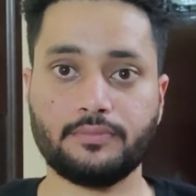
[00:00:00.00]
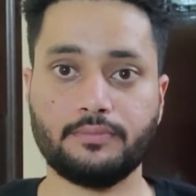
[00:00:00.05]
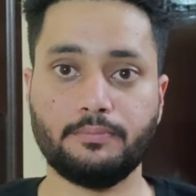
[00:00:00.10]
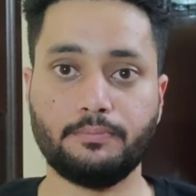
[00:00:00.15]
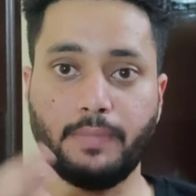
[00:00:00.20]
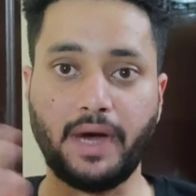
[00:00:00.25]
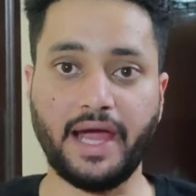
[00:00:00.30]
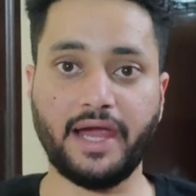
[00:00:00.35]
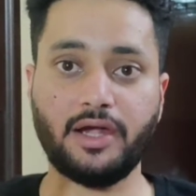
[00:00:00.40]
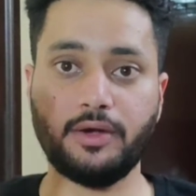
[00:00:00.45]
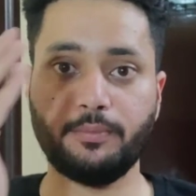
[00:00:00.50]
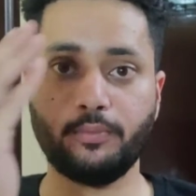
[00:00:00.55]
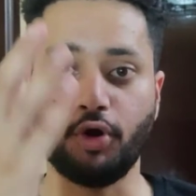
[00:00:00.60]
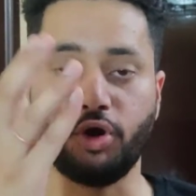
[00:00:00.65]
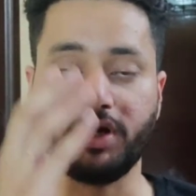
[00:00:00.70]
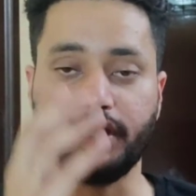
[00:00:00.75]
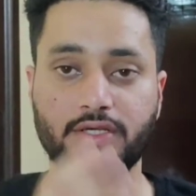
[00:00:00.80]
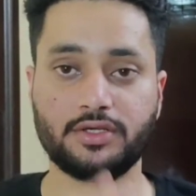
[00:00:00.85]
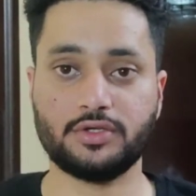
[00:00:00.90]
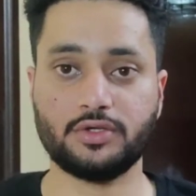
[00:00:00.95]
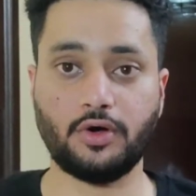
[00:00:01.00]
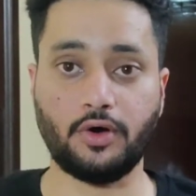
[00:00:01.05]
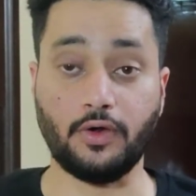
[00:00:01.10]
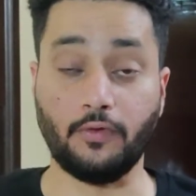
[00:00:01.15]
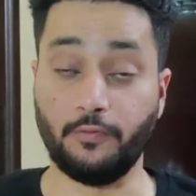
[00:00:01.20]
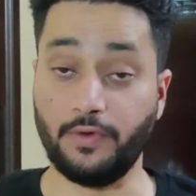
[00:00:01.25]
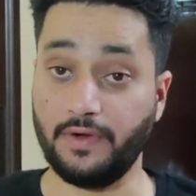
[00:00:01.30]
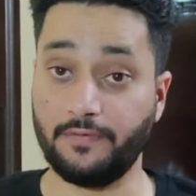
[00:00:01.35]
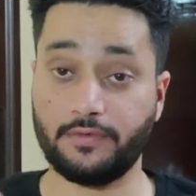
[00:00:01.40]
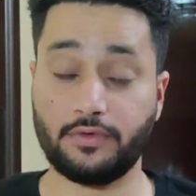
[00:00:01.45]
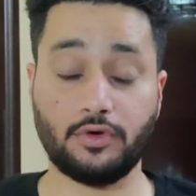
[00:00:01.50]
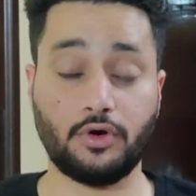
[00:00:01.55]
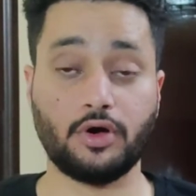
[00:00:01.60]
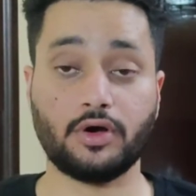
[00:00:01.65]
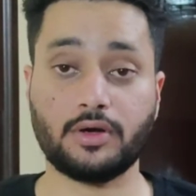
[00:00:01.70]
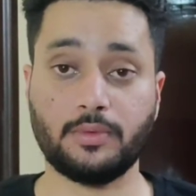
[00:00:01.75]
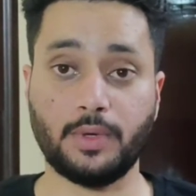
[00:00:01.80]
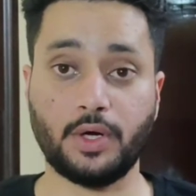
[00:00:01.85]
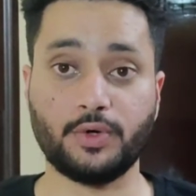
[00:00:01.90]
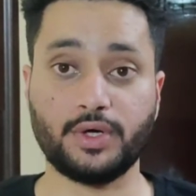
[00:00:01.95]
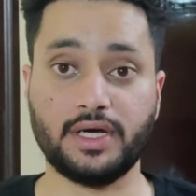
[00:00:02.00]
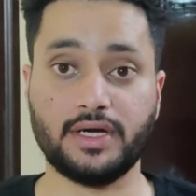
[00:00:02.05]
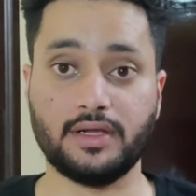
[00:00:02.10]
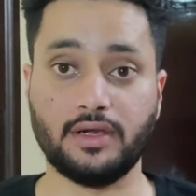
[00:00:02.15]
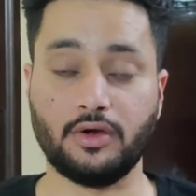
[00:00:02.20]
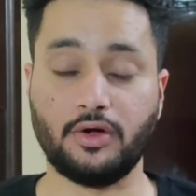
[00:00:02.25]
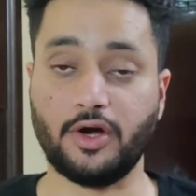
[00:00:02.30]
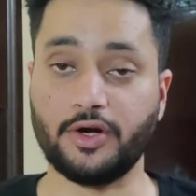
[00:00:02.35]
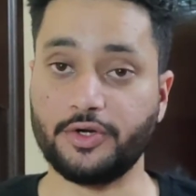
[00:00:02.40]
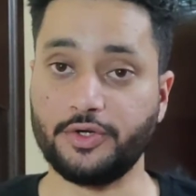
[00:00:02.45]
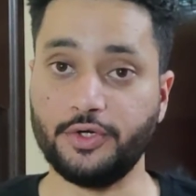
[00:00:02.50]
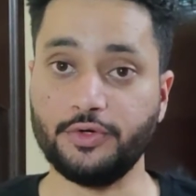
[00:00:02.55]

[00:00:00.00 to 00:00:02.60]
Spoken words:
mind, body, soul. We have talked about it a lot.